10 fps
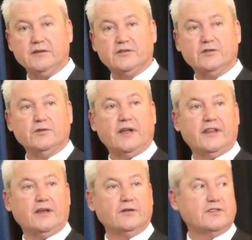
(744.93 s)
and soon I
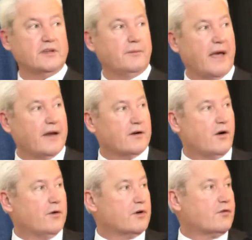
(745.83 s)
think you'll see a banner
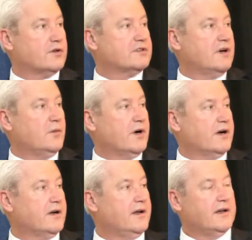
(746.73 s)
going across
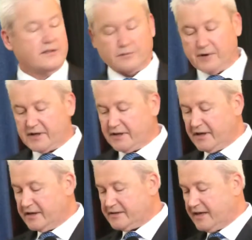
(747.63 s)
somewhere to
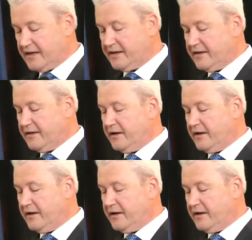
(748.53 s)
recognize that